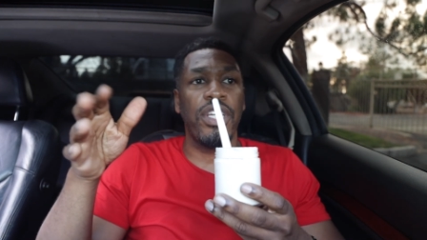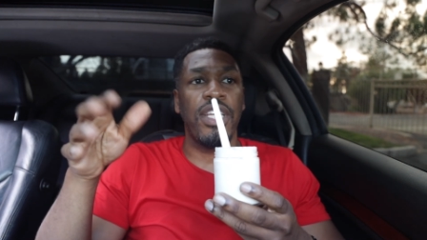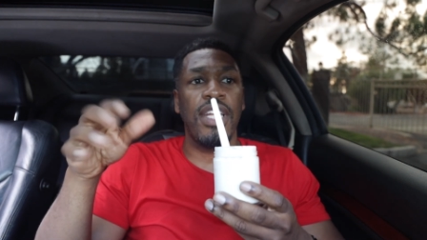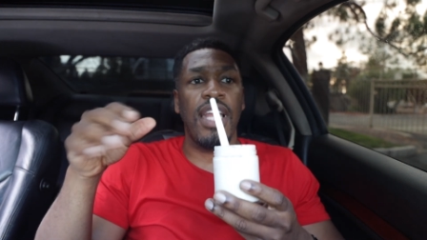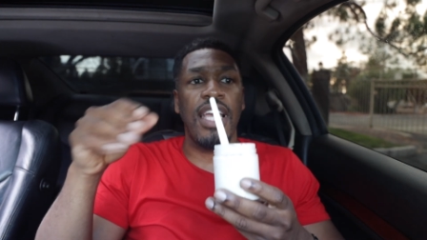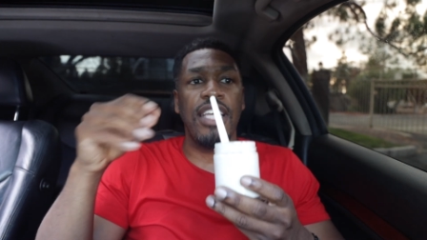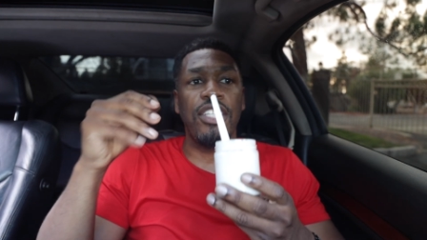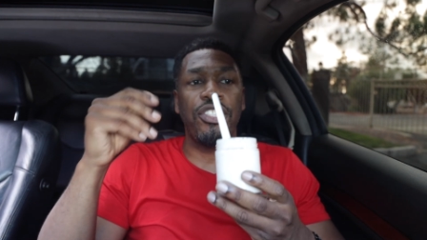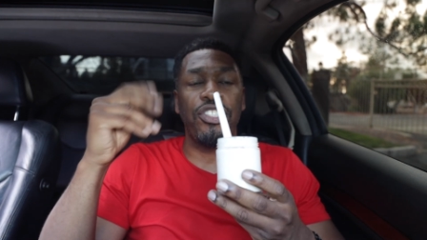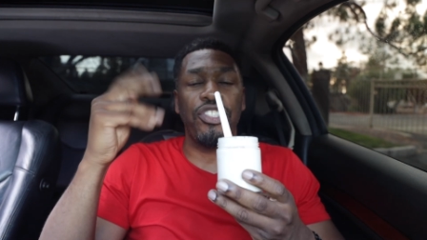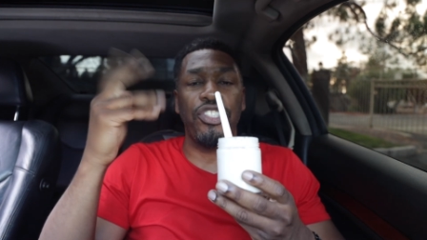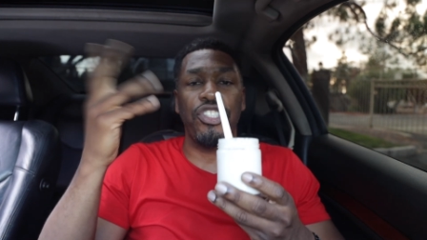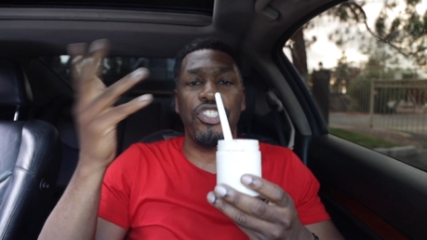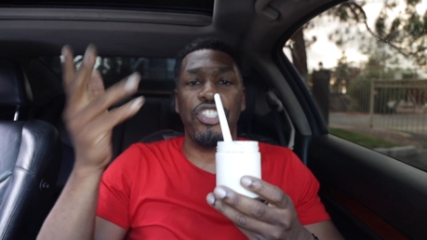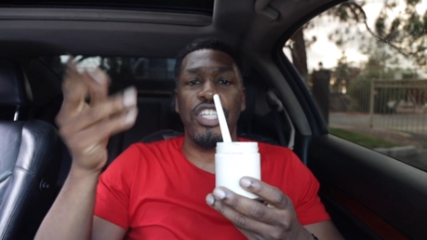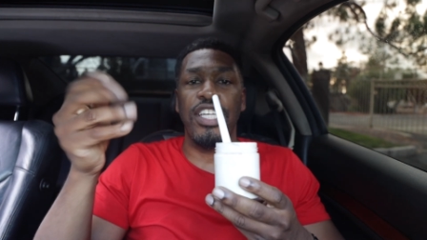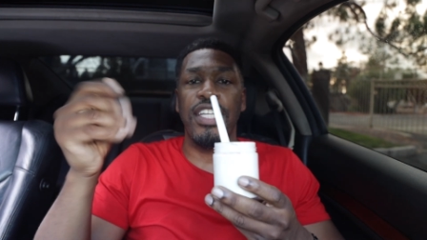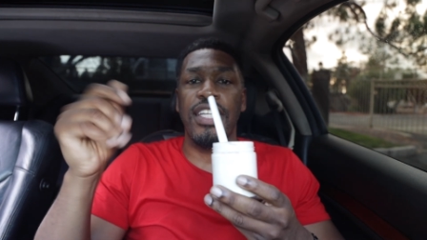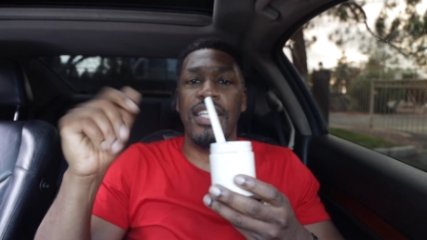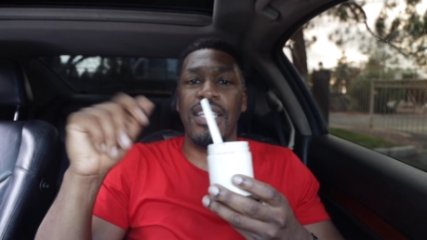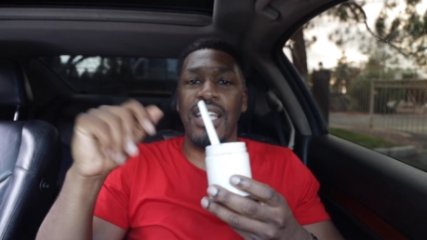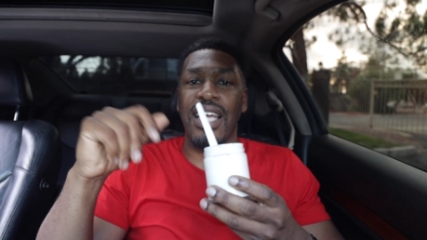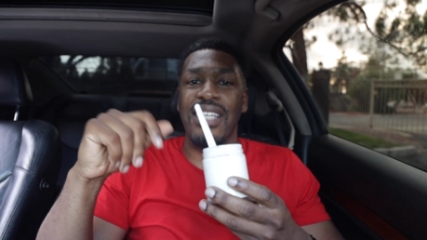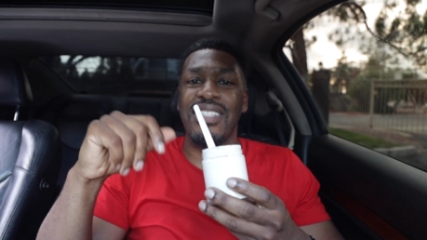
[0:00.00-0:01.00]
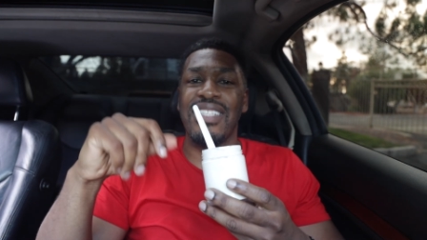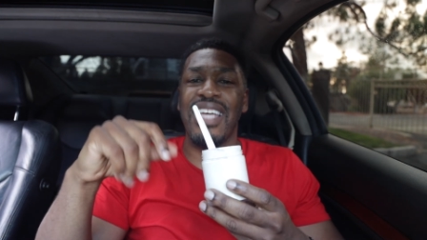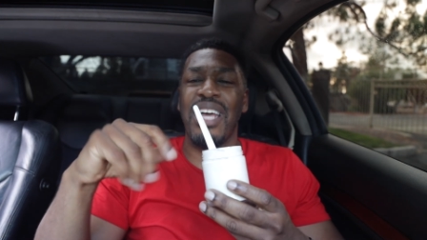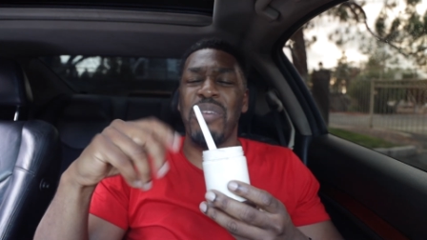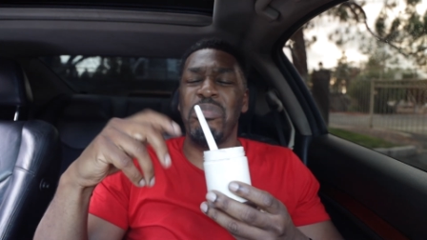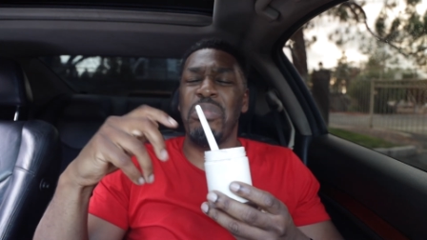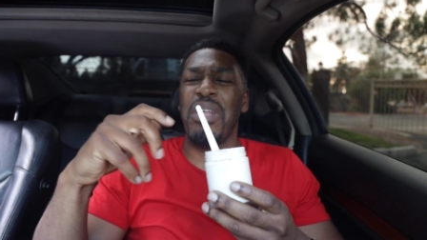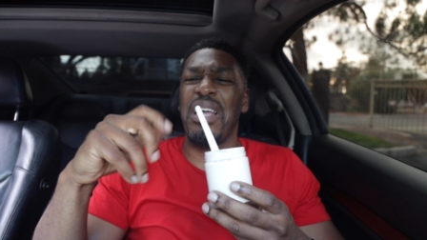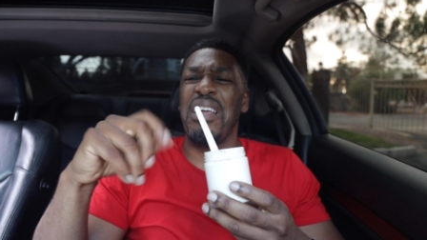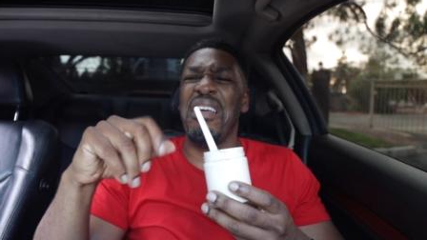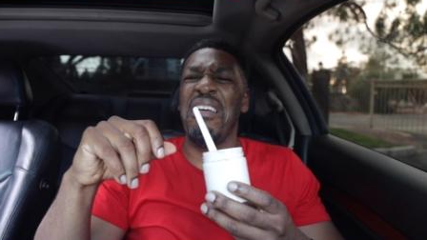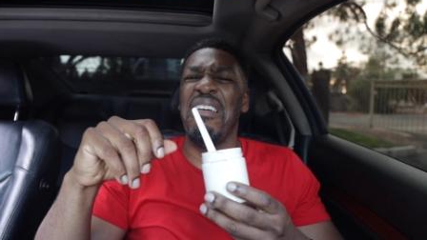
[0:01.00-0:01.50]
and I used to just eat it like that.
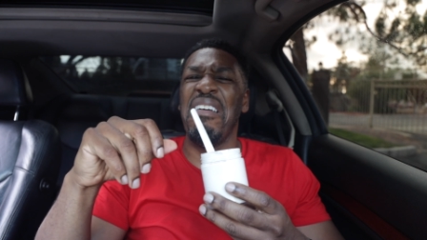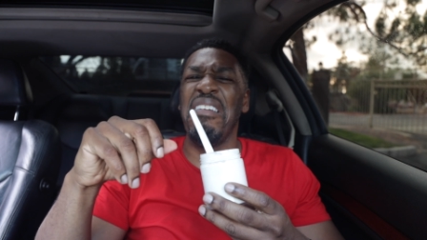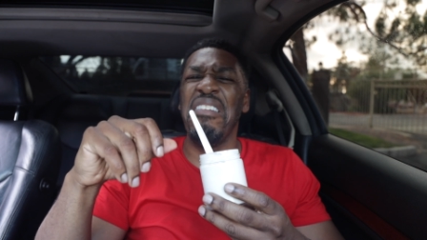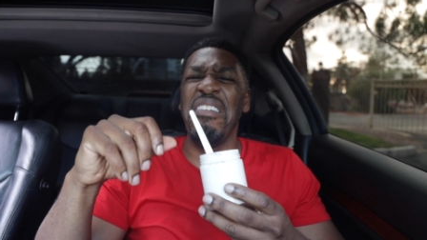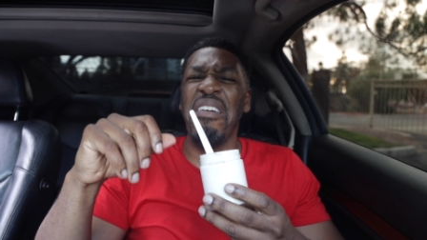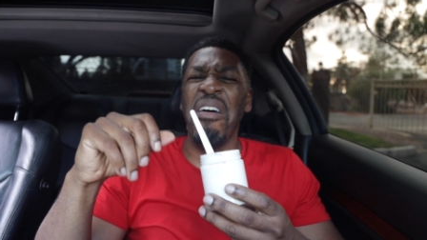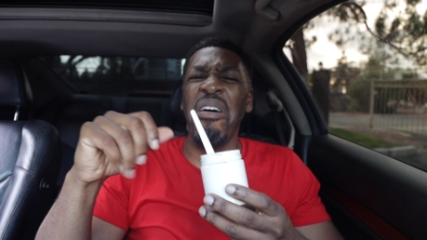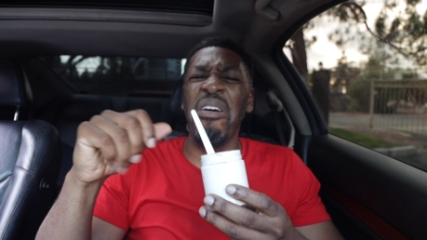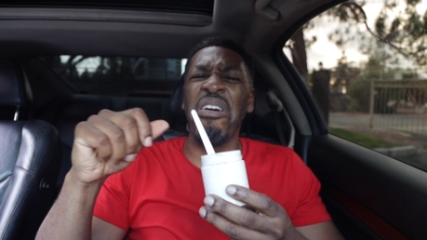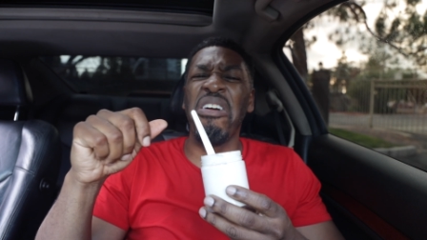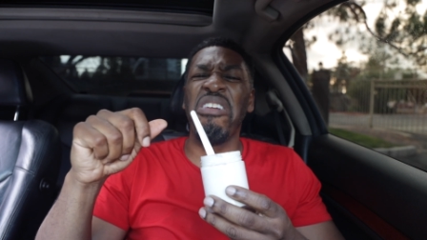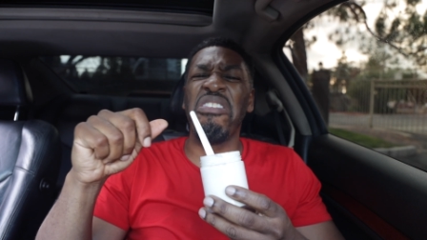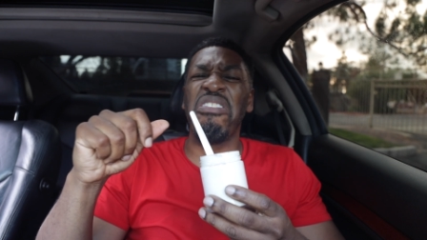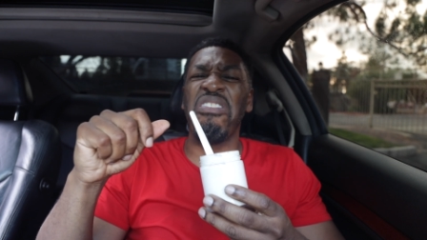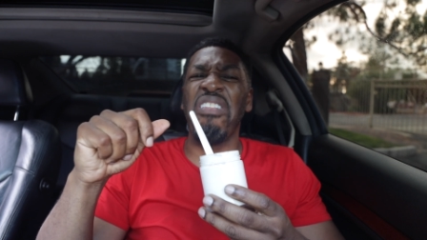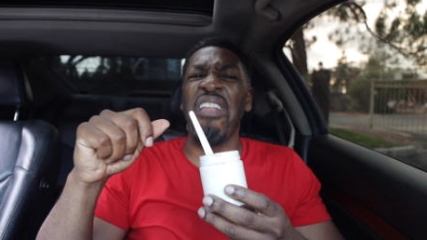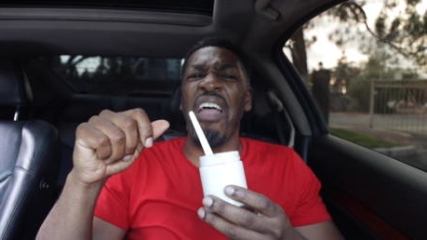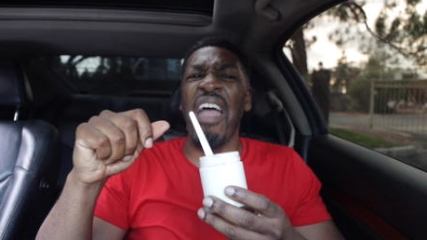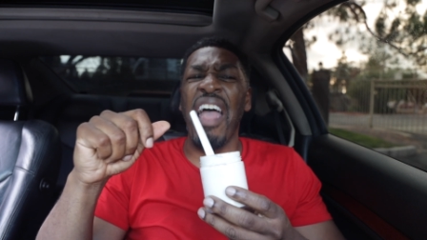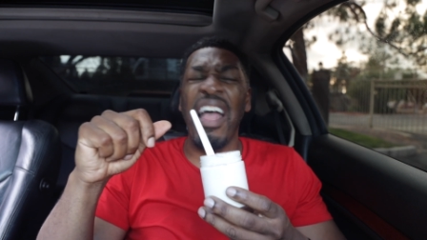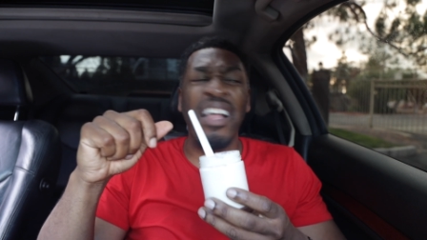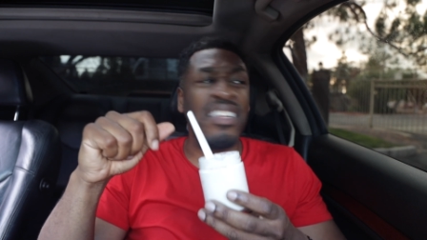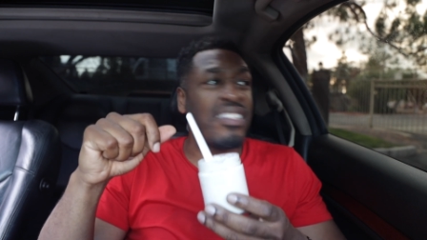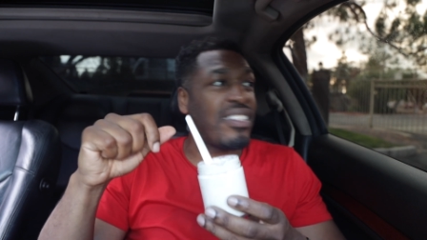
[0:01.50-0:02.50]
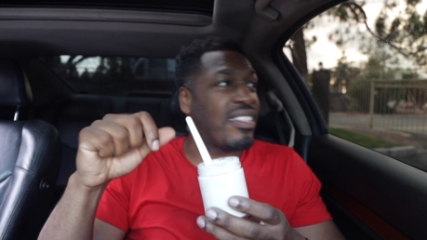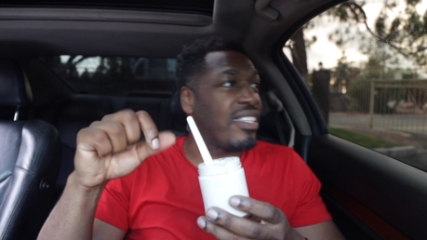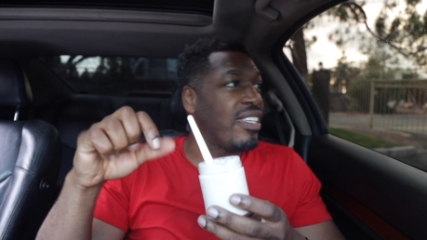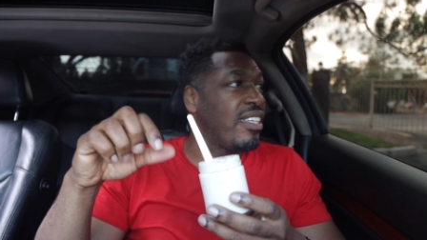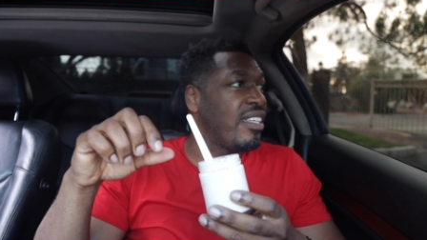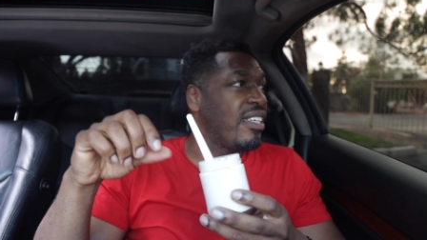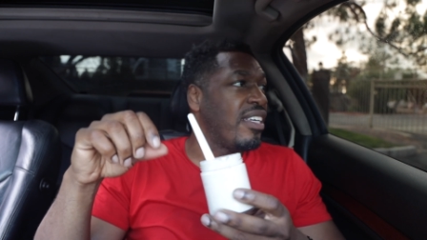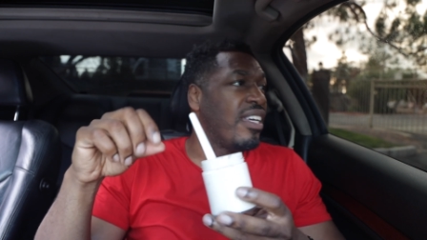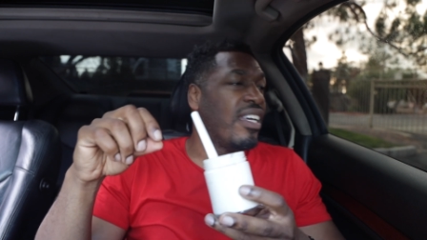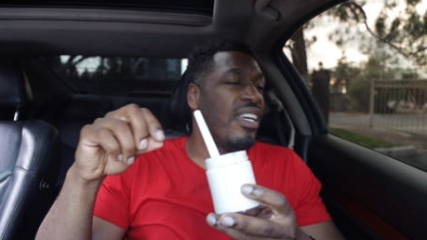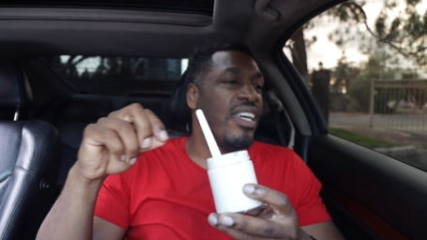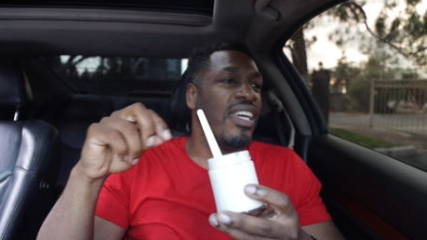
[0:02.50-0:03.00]
I'm like, oh, yogurt's
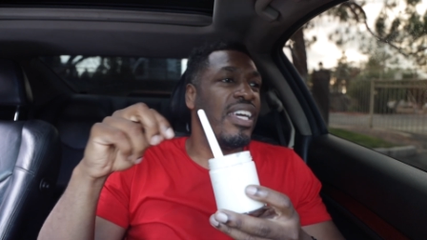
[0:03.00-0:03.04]
nasty.